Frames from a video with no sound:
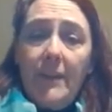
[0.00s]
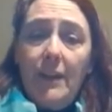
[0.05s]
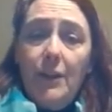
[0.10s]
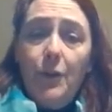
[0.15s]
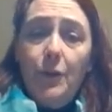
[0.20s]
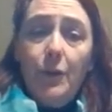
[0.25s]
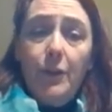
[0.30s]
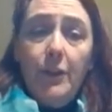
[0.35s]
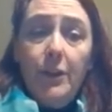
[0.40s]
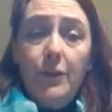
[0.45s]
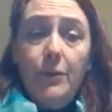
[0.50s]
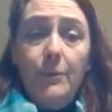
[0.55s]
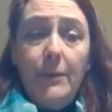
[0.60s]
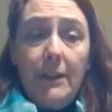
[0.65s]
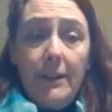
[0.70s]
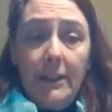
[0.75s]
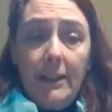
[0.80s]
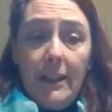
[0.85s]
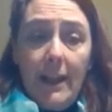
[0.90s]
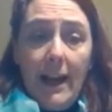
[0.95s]
You're going to do a
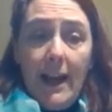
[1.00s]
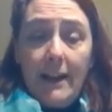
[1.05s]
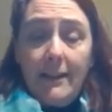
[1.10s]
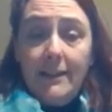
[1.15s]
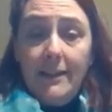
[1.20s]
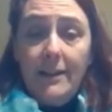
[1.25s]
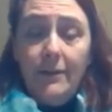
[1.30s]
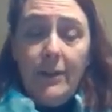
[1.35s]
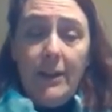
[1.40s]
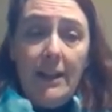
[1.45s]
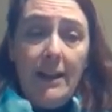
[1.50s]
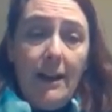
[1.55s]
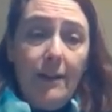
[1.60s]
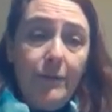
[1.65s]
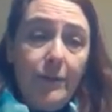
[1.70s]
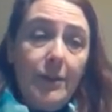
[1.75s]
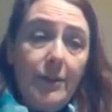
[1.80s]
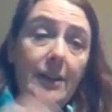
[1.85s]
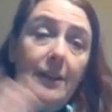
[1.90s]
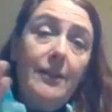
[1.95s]
little activity
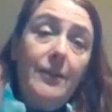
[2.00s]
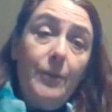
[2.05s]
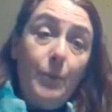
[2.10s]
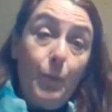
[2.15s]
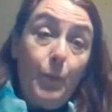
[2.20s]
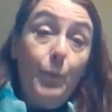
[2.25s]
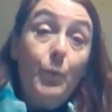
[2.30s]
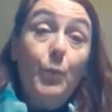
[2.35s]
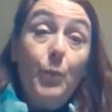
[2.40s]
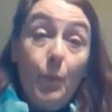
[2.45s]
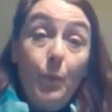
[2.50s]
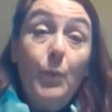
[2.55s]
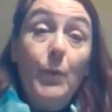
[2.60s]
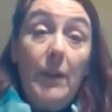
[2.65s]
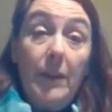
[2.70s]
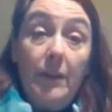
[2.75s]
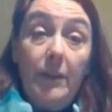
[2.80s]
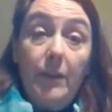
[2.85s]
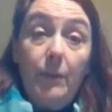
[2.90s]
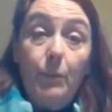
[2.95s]
after this
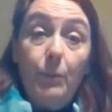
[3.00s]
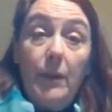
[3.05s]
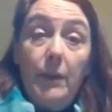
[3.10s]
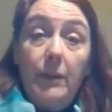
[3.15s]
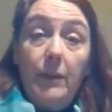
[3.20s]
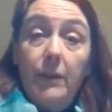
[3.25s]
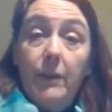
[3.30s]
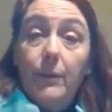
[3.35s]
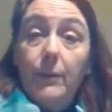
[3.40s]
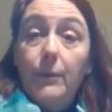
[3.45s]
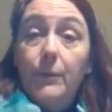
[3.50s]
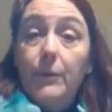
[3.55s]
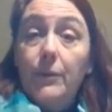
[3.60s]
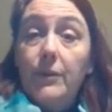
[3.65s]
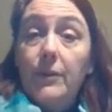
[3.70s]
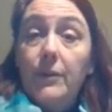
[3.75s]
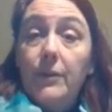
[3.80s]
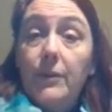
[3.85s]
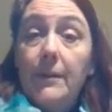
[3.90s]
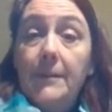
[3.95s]
with
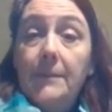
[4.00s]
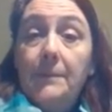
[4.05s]
those.